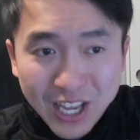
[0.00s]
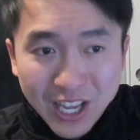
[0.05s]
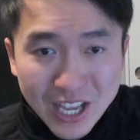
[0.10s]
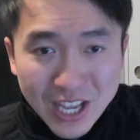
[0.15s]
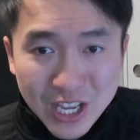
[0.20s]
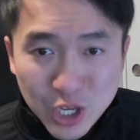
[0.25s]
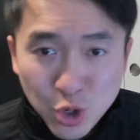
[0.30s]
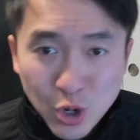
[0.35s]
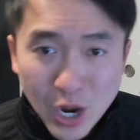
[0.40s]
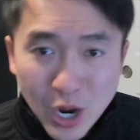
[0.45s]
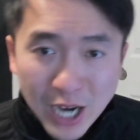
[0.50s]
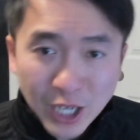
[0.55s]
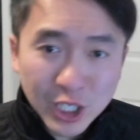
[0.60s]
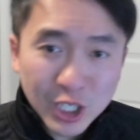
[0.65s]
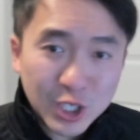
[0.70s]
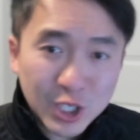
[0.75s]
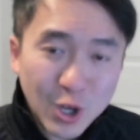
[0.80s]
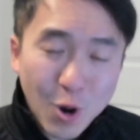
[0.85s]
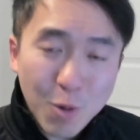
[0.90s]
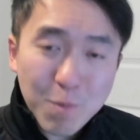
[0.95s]
you actually
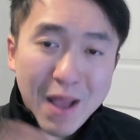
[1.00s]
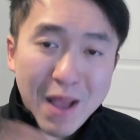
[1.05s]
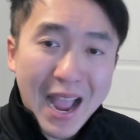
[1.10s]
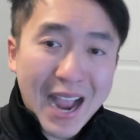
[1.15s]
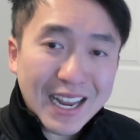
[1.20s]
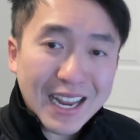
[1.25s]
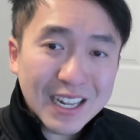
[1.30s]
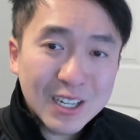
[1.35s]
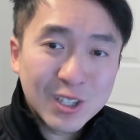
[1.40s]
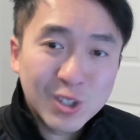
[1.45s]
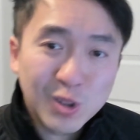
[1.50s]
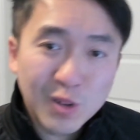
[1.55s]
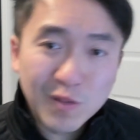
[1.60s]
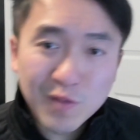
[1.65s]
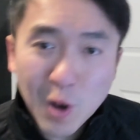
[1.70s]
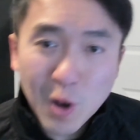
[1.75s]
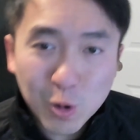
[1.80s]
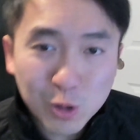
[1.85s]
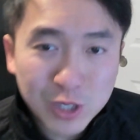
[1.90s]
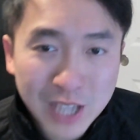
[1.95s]
go back into the
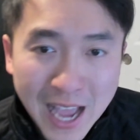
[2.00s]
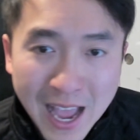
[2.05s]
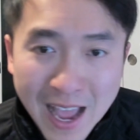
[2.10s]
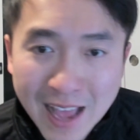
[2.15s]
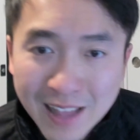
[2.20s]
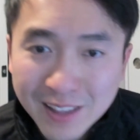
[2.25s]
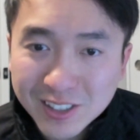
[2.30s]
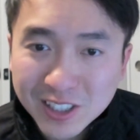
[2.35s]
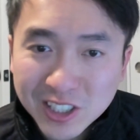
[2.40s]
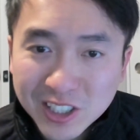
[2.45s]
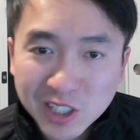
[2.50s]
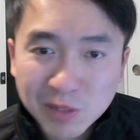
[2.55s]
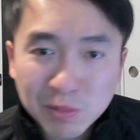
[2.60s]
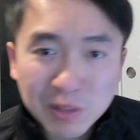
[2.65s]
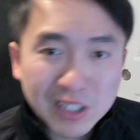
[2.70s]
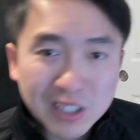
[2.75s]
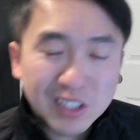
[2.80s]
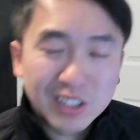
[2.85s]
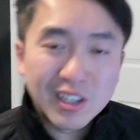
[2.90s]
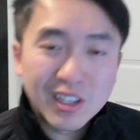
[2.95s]
Votann system
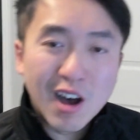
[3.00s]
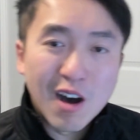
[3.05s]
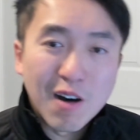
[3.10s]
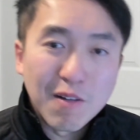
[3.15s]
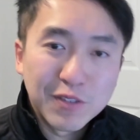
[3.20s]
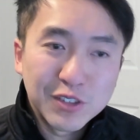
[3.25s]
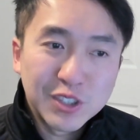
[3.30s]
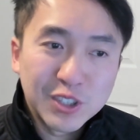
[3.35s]
itself.